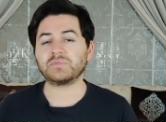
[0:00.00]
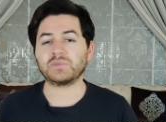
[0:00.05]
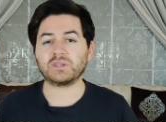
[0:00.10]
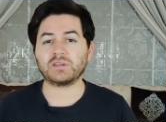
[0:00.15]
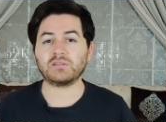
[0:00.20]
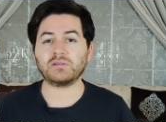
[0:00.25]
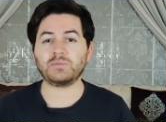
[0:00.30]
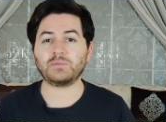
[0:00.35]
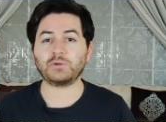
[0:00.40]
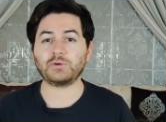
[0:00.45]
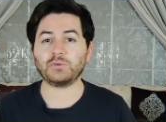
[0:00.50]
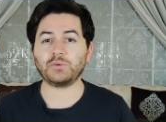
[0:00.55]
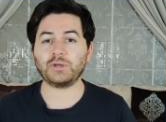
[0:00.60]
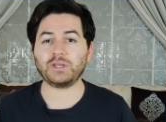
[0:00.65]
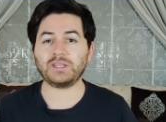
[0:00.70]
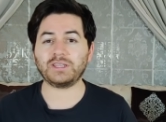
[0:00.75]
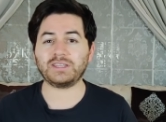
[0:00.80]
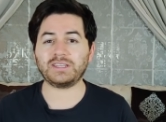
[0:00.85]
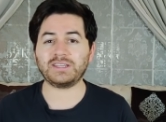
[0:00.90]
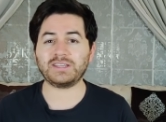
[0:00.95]
crypto,
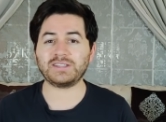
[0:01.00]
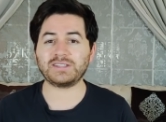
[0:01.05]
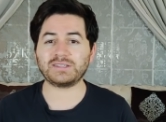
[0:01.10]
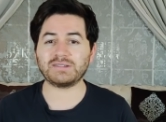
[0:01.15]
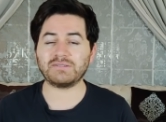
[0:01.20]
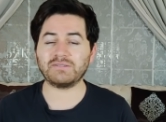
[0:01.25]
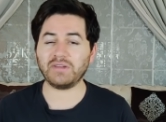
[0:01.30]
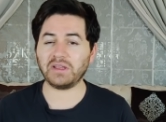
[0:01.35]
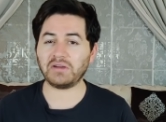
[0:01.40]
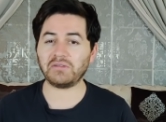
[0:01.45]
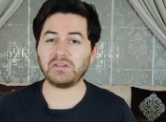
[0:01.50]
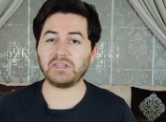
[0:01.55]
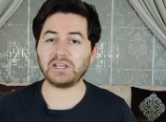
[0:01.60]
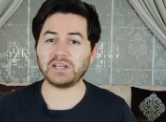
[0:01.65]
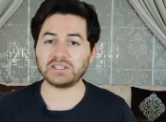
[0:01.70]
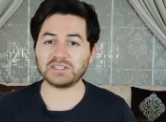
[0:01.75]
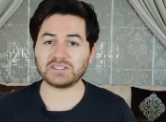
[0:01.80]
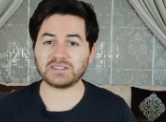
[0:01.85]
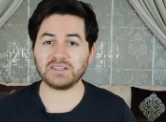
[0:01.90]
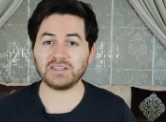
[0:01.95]
it is very
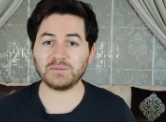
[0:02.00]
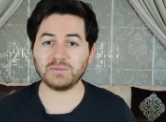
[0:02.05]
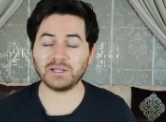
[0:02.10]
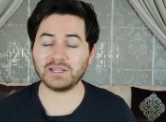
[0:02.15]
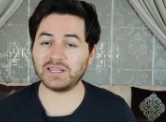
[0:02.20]
unstable.